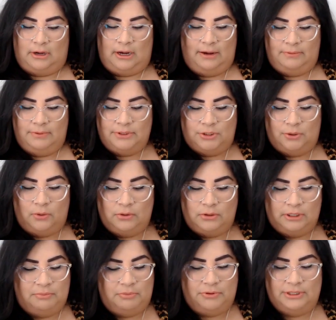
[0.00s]
i would
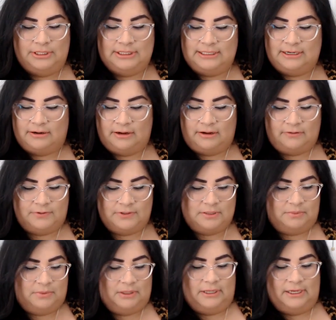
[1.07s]
totally pull this deck out for
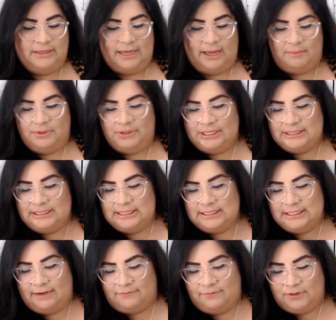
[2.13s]
something like that but this is
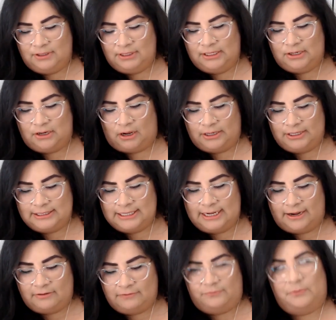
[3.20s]
definitely not a
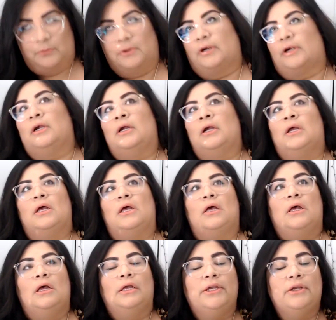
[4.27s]
deck for
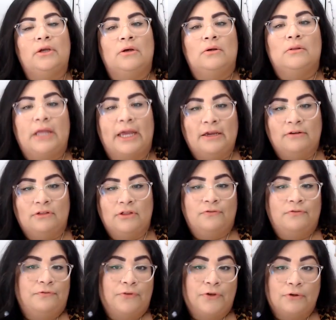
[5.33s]
you know, like
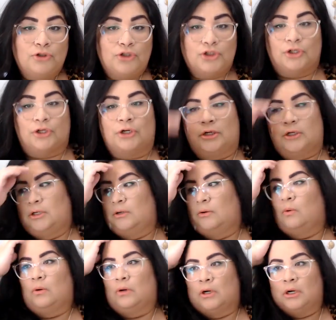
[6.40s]
the future
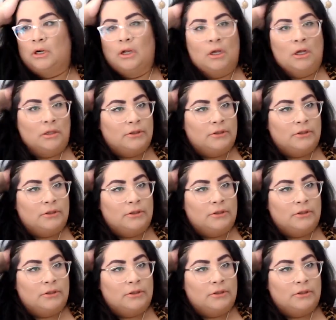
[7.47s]
or